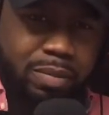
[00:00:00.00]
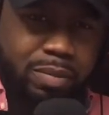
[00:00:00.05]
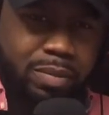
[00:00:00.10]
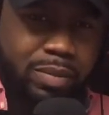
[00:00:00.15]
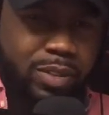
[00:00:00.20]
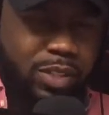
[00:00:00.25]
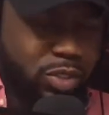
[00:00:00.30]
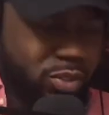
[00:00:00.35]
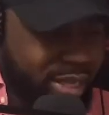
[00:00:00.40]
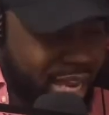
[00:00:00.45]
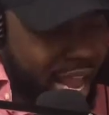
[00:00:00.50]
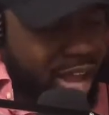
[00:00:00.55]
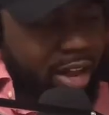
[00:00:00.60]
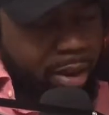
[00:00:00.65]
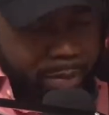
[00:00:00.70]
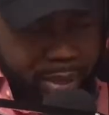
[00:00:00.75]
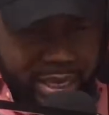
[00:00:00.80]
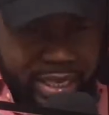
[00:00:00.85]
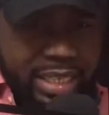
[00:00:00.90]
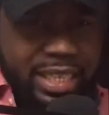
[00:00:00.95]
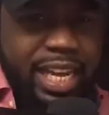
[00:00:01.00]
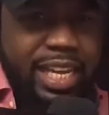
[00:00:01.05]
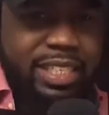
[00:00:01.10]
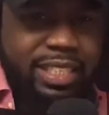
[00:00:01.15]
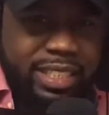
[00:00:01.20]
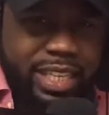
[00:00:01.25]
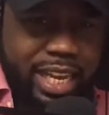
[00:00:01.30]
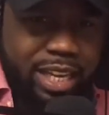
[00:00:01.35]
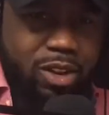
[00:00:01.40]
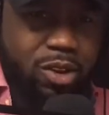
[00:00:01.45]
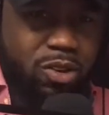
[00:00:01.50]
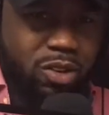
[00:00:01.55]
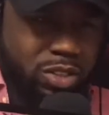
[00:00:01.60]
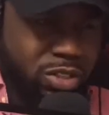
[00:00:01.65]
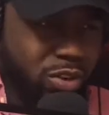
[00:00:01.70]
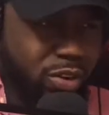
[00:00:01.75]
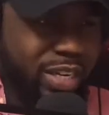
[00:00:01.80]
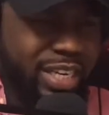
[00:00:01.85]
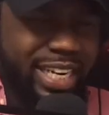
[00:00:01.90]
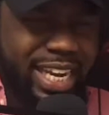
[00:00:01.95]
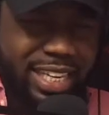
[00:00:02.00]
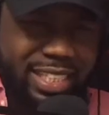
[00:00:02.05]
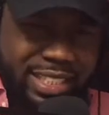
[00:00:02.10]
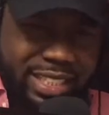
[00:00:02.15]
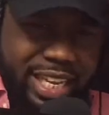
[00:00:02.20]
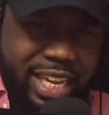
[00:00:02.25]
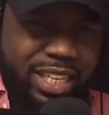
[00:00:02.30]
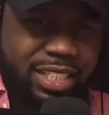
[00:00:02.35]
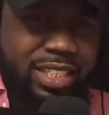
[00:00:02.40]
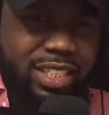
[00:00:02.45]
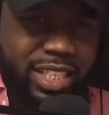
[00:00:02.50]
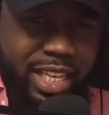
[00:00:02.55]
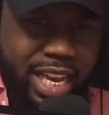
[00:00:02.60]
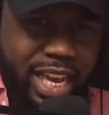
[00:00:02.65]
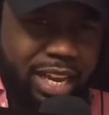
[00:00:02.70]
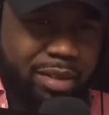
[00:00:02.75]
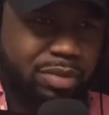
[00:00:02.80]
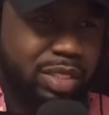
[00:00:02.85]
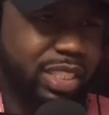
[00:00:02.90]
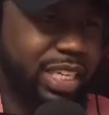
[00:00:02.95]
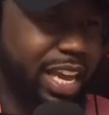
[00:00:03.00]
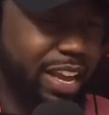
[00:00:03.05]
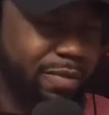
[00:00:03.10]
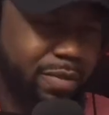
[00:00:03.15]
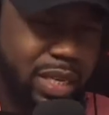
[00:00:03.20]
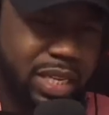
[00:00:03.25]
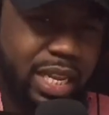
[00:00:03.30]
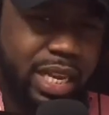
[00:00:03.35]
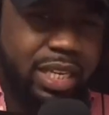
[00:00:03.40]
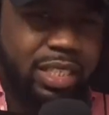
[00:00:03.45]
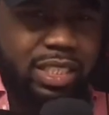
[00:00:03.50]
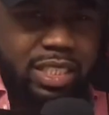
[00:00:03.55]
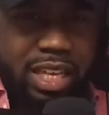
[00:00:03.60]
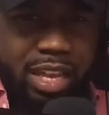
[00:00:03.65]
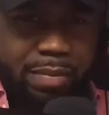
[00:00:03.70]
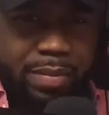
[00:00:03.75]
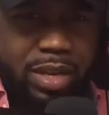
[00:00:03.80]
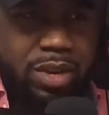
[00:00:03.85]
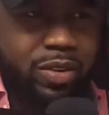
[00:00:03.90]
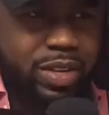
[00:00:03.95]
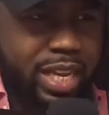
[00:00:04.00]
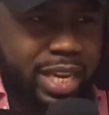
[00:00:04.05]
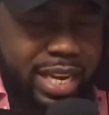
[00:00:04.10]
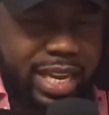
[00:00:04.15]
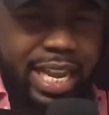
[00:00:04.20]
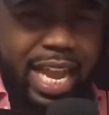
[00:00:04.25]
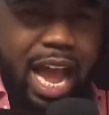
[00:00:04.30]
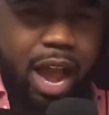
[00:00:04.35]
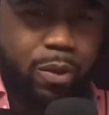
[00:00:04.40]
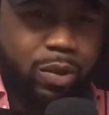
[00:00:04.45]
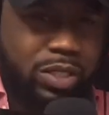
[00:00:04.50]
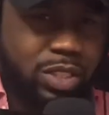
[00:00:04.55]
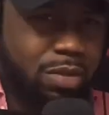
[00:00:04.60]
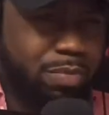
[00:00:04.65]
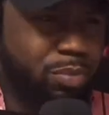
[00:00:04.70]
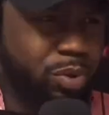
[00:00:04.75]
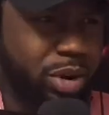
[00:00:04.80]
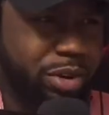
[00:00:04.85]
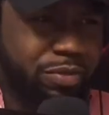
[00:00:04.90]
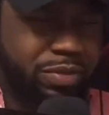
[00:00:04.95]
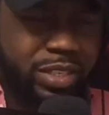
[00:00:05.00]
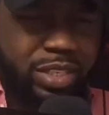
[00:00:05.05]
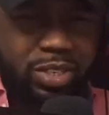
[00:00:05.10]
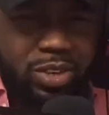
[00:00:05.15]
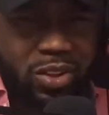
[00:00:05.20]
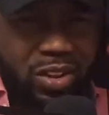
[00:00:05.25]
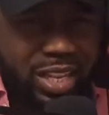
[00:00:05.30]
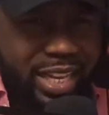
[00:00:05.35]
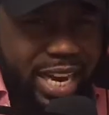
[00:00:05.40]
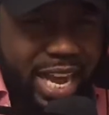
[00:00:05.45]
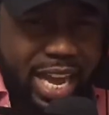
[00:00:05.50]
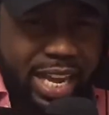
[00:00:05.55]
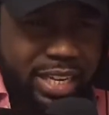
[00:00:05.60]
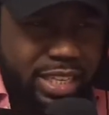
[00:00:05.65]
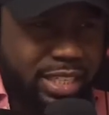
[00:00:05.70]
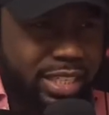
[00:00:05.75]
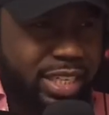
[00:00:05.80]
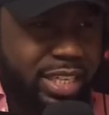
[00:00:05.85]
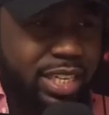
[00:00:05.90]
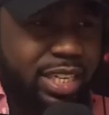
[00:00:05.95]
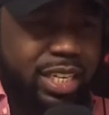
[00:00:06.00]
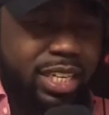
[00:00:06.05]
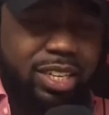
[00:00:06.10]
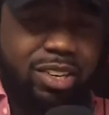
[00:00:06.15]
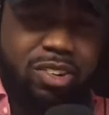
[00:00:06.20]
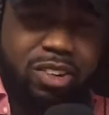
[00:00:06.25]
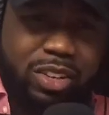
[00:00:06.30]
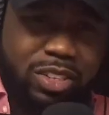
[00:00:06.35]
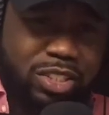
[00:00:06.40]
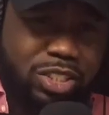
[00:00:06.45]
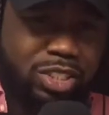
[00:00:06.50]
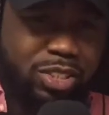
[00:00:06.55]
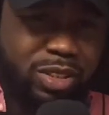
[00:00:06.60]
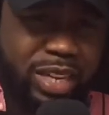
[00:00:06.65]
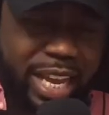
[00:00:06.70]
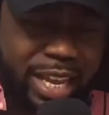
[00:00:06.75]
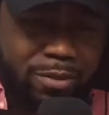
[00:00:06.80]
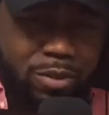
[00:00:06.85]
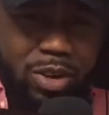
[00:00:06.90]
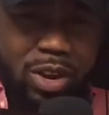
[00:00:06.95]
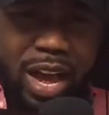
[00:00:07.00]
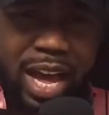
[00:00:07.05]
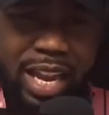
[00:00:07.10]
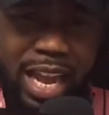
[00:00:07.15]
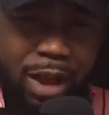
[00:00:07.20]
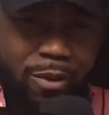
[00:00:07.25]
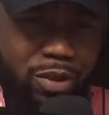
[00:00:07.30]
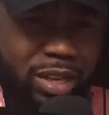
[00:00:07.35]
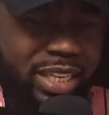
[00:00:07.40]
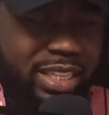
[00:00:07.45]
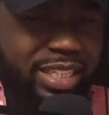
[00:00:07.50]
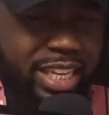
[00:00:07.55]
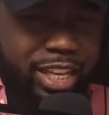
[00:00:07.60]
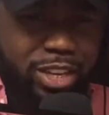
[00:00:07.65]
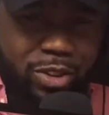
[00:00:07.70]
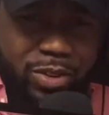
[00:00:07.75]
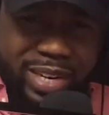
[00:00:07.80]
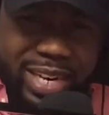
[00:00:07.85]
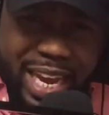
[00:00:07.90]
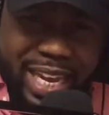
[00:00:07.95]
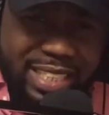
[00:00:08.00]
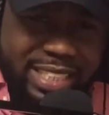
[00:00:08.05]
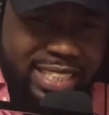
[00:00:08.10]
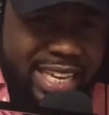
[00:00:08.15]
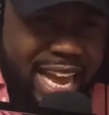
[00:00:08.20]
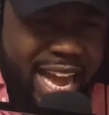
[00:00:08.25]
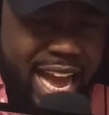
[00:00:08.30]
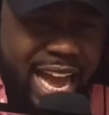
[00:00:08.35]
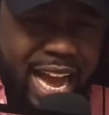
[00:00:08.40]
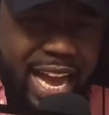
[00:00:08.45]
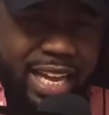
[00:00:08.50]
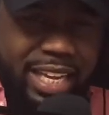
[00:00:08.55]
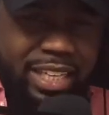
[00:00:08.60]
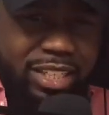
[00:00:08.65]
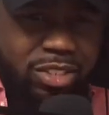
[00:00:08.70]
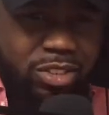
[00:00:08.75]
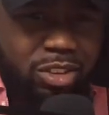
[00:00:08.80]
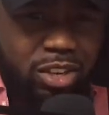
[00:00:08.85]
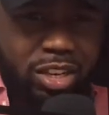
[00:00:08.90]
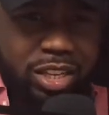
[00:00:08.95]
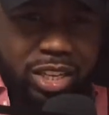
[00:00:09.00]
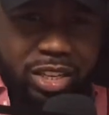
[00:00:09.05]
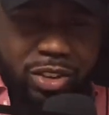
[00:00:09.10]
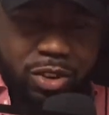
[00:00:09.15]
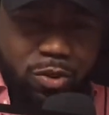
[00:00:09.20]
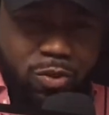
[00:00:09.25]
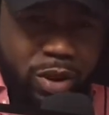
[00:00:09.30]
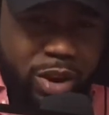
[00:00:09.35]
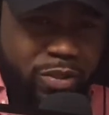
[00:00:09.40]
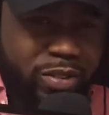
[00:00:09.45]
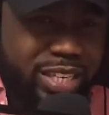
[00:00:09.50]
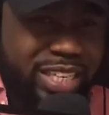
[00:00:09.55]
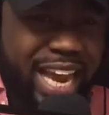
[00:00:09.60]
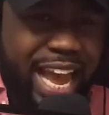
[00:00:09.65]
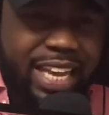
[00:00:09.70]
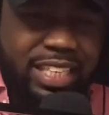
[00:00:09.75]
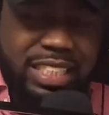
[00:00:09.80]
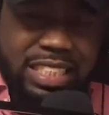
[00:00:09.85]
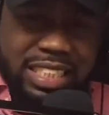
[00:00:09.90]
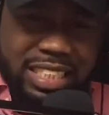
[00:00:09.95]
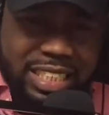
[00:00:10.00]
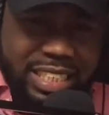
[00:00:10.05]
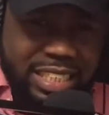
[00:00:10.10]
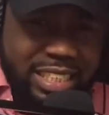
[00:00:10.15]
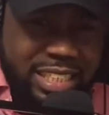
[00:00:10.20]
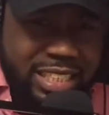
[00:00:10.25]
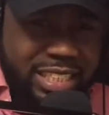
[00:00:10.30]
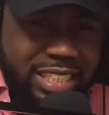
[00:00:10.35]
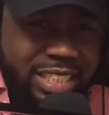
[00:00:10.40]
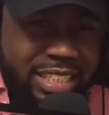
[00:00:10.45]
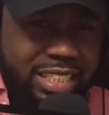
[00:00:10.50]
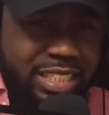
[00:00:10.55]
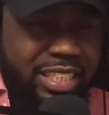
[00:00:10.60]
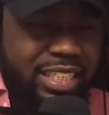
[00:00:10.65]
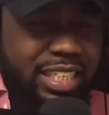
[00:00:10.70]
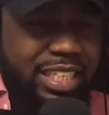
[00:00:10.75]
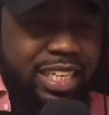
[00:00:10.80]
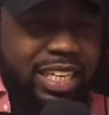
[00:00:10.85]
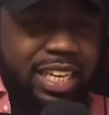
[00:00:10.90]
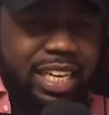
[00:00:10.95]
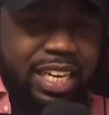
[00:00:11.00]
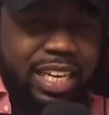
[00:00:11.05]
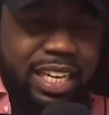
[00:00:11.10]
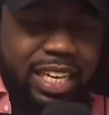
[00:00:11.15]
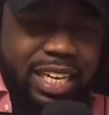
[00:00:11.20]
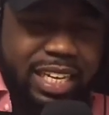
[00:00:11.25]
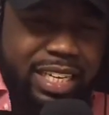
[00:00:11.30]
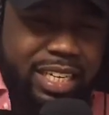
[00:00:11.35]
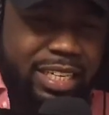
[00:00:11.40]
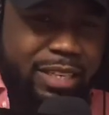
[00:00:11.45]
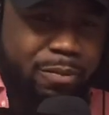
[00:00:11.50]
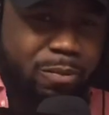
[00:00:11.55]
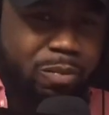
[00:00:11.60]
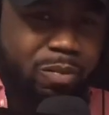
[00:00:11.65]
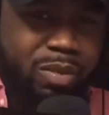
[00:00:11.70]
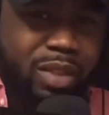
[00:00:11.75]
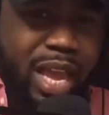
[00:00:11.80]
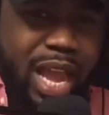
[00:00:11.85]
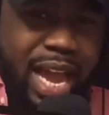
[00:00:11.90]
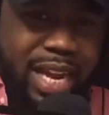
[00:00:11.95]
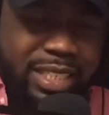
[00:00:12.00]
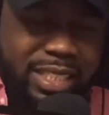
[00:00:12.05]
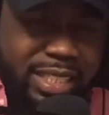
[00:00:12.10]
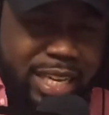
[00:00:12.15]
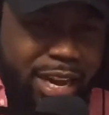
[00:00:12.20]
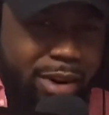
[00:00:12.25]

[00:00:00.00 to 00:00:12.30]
So now, the next day she came, she gave me a letter. She let me know, the guy was her boyfriend and all of that. And, she's like, I really think you're a nice guy and you're very nice looking. And I just got a